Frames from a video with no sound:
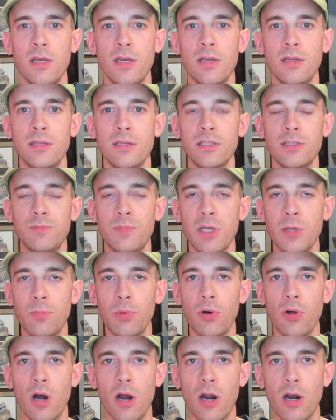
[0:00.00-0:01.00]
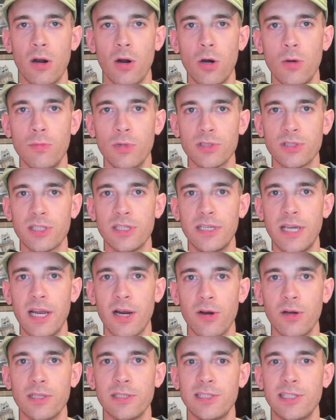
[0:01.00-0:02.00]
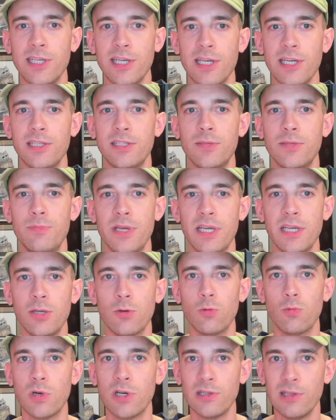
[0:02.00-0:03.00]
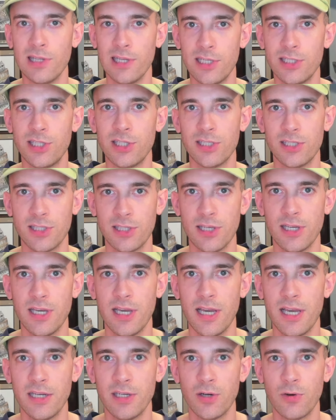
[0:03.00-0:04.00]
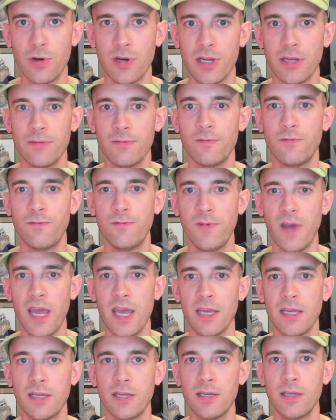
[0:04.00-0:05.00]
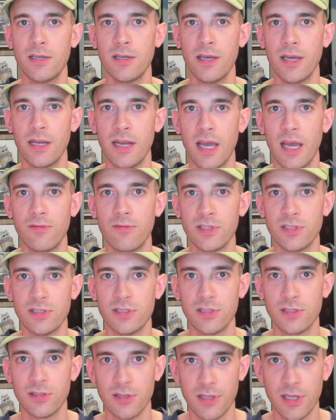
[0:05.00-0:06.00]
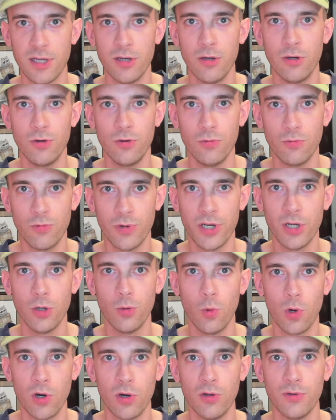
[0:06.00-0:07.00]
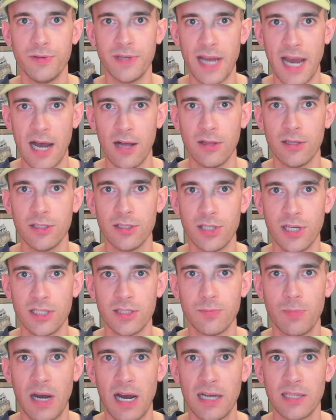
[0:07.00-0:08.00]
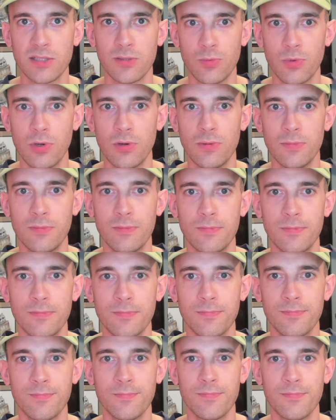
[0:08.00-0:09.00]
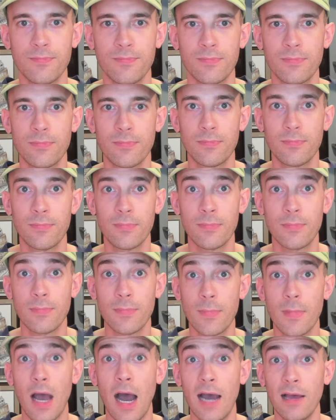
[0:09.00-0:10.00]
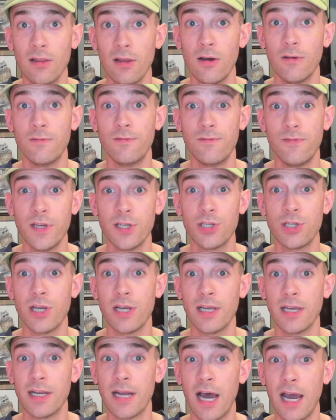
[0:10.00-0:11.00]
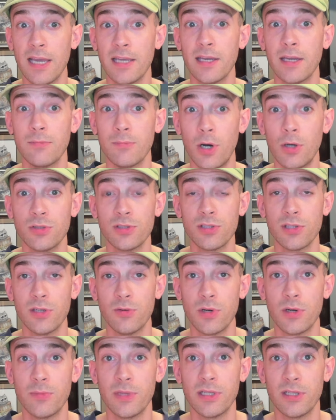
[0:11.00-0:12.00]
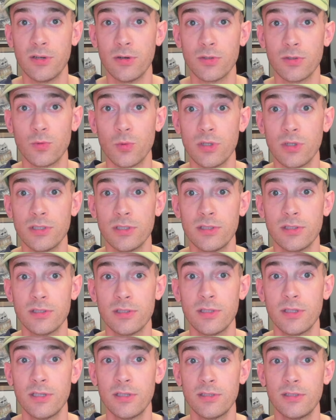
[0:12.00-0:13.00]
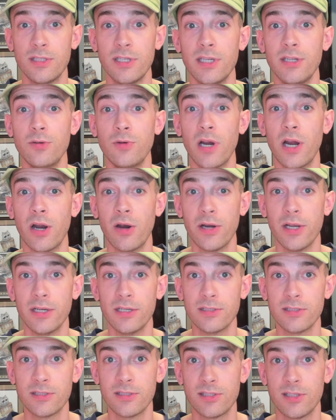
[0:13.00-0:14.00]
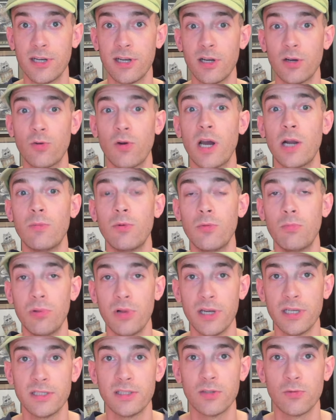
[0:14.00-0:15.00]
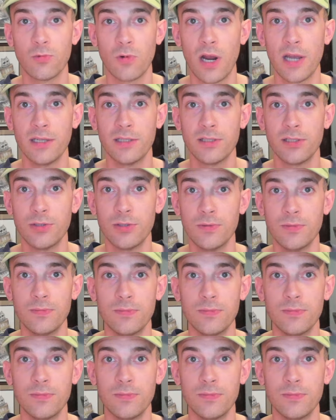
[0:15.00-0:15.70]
These people are almost guaranteed to be religiously ignorant, fake, and have as little real world knowledge as possible. I love fishing and hiking mostly when I'm in the North Woods. See new areas, it's an incredible place to write to.